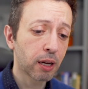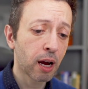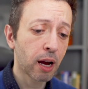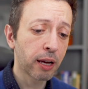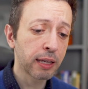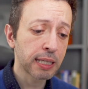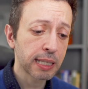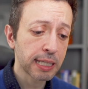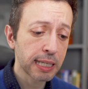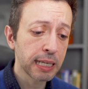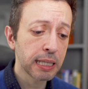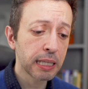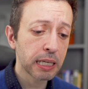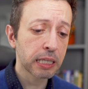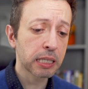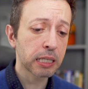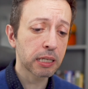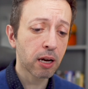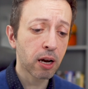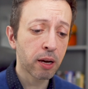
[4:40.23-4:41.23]
I see
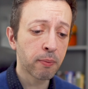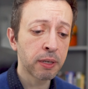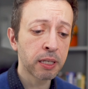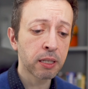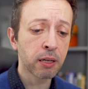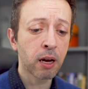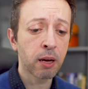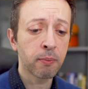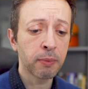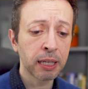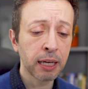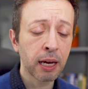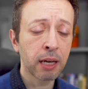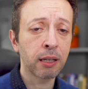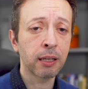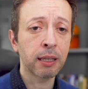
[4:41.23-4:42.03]
this time and time again,